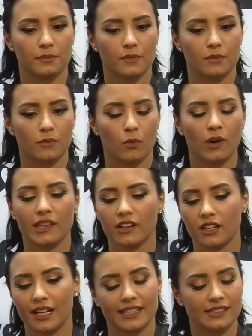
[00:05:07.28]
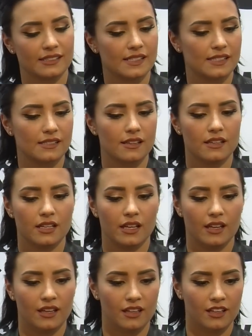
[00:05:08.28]
whether it's
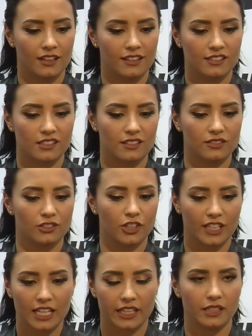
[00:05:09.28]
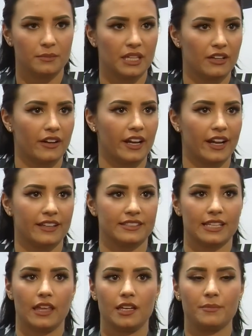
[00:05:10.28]
looking in the mirror and
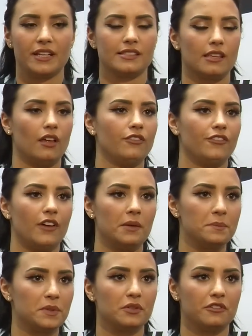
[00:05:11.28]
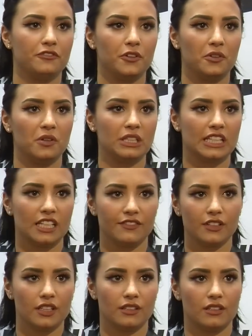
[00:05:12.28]
telling myself I'm beautiful
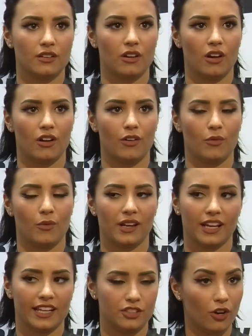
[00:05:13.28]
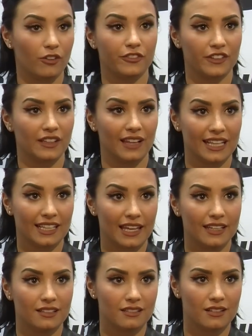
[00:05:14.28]
even when I don't feel like
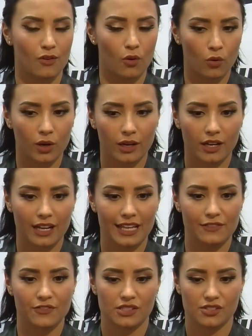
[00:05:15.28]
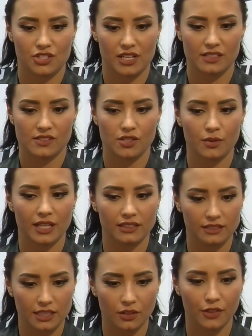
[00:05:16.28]
it, or if it's just doing
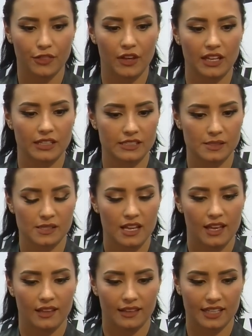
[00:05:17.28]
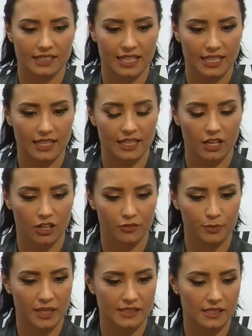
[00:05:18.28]
little things like taking care of
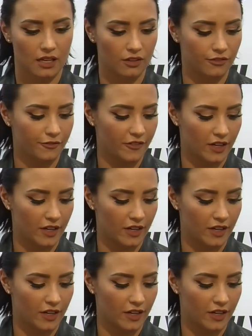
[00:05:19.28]
myself.